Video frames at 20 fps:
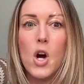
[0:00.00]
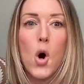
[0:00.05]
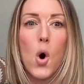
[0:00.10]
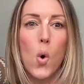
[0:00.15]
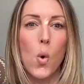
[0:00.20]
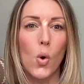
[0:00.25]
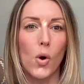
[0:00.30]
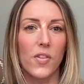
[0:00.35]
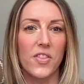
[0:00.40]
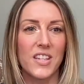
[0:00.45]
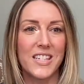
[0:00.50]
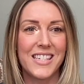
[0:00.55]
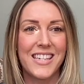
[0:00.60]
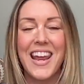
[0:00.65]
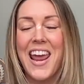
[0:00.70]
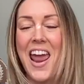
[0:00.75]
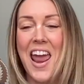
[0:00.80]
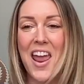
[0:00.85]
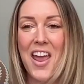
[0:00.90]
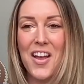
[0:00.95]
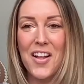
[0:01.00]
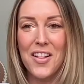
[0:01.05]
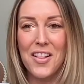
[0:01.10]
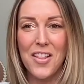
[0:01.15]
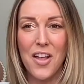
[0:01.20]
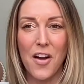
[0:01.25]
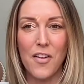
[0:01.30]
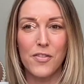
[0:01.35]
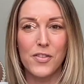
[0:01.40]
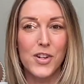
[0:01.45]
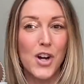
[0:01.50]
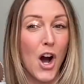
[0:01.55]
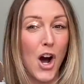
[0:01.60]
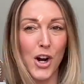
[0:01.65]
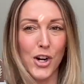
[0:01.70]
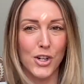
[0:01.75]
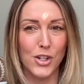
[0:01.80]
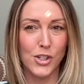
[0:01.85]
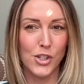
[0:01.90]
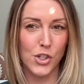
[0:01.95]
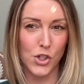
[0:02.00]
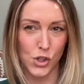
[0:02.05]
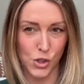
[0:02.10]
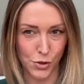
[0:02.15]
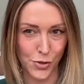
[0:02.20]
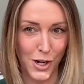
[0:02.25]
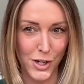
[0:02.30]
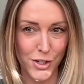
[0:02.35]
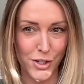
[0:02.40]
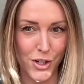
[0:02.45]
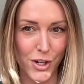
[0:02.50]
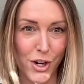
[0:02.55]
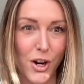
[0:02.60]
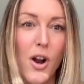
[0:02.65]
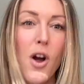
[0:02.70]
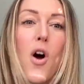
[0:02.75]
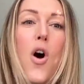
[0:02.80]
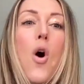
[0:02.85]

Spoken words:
or The Tale of Cutter's Treasure,